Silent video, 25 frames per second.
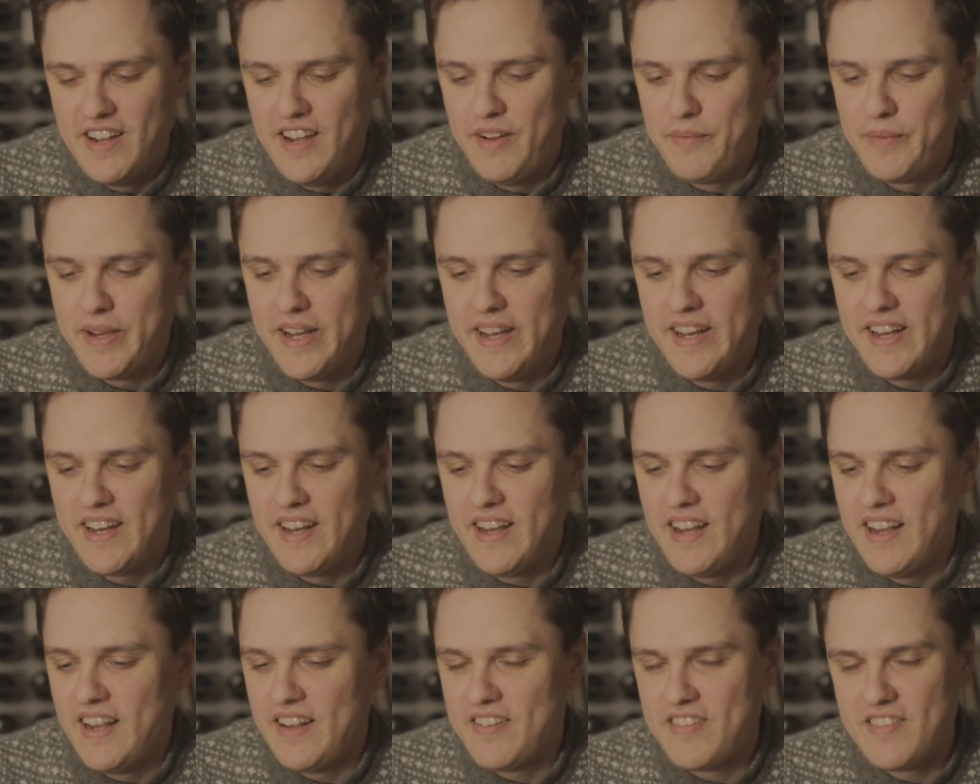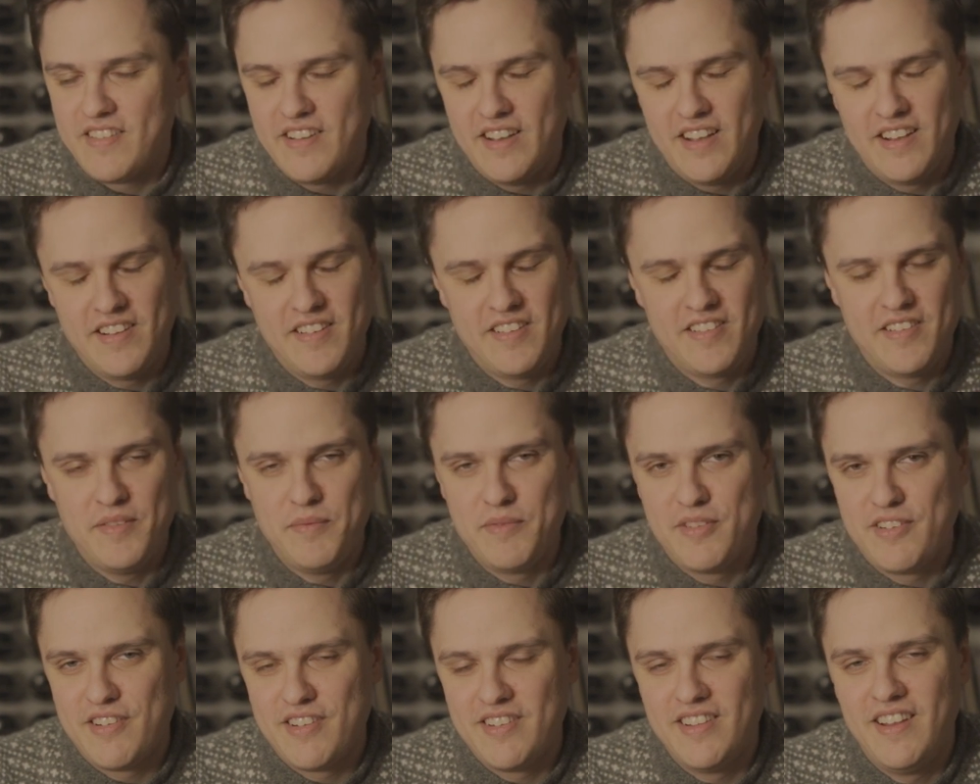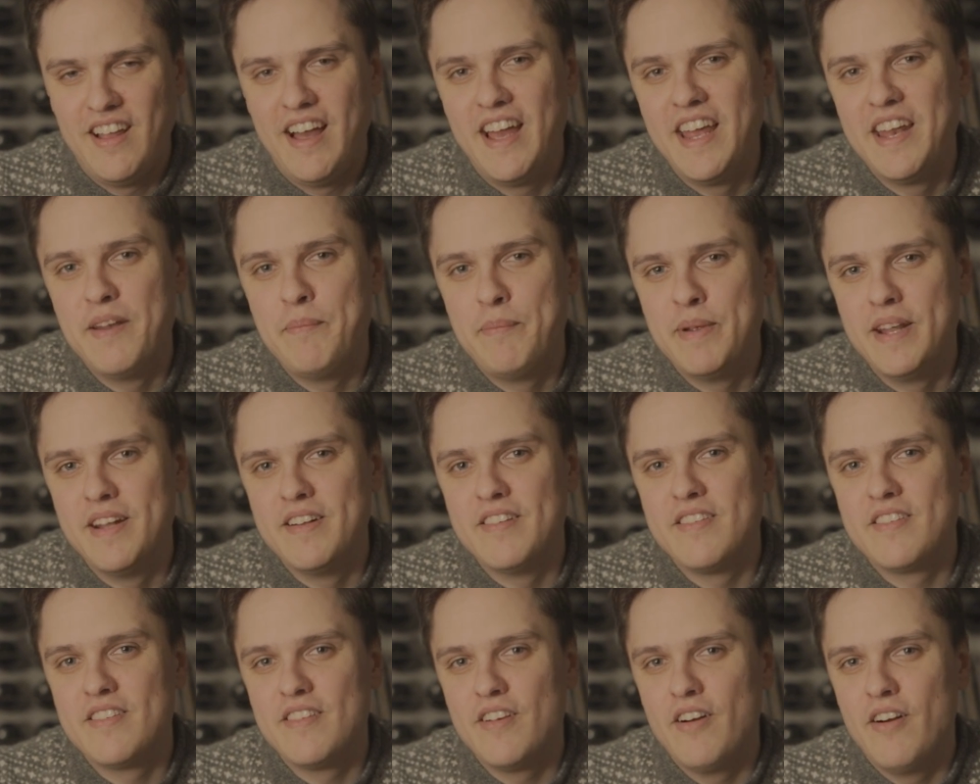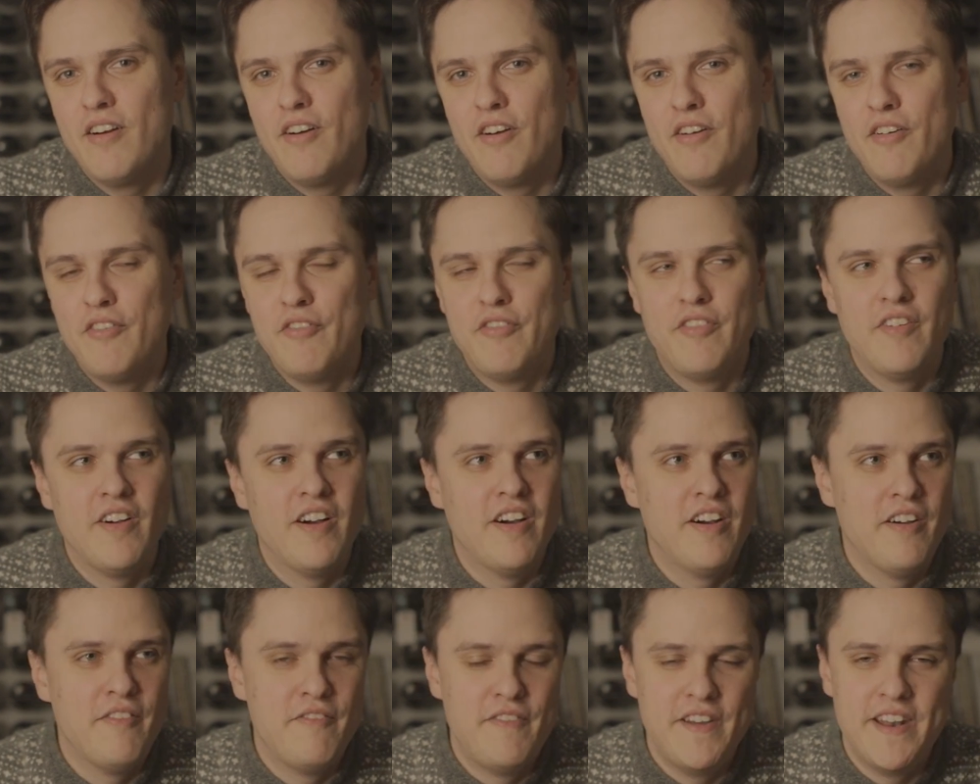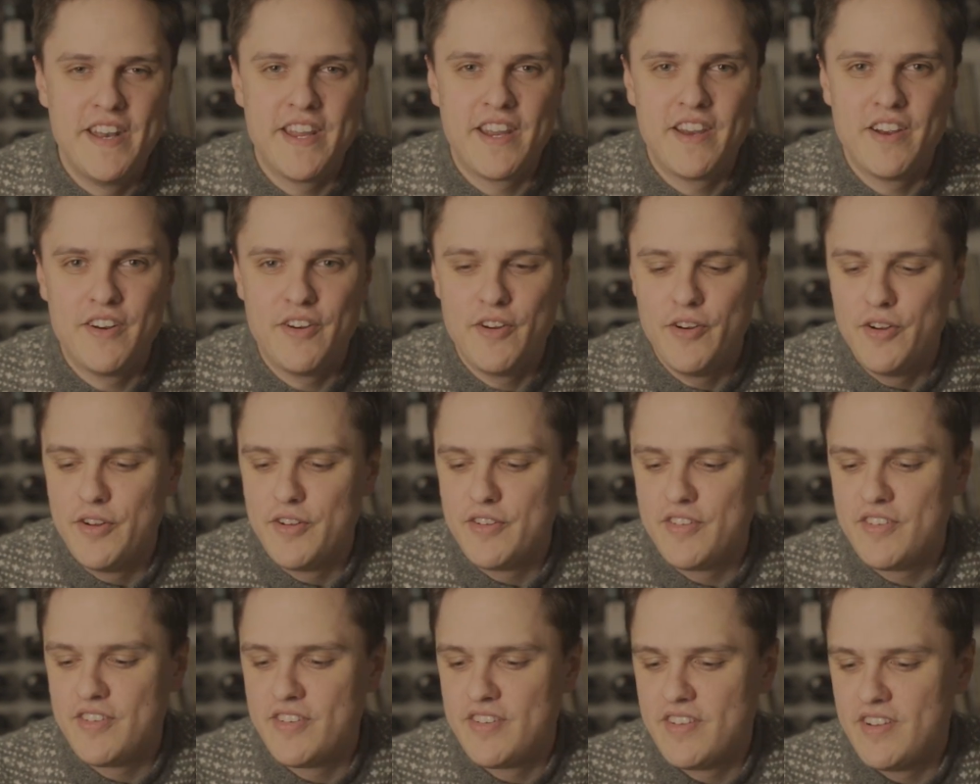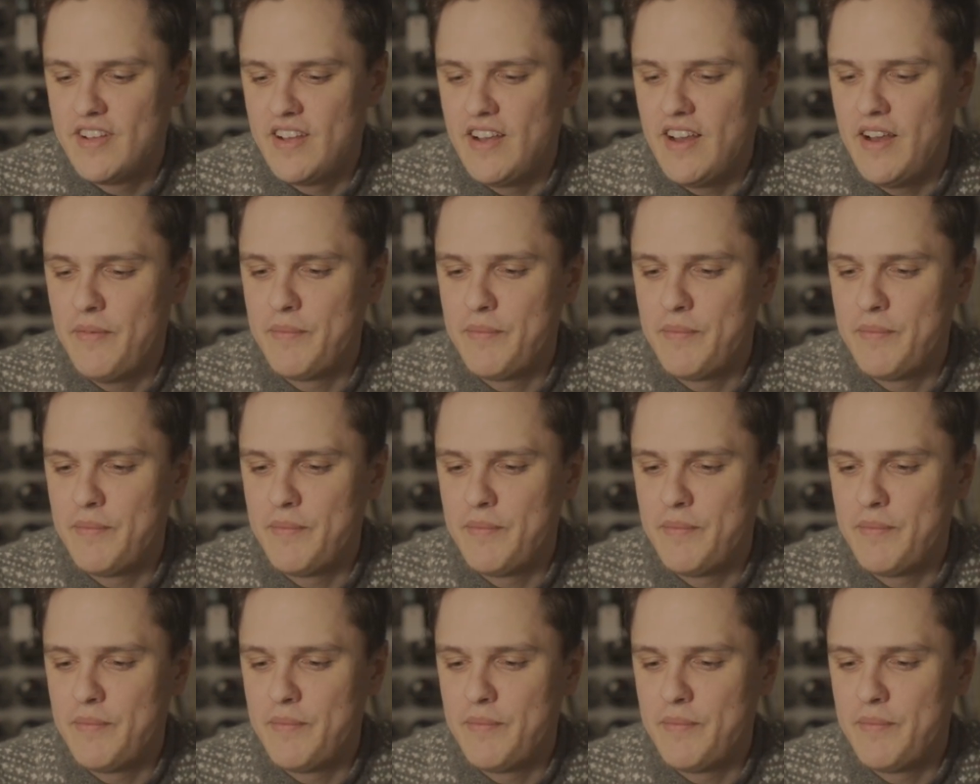I'm getting some slight bits of vinegar notes.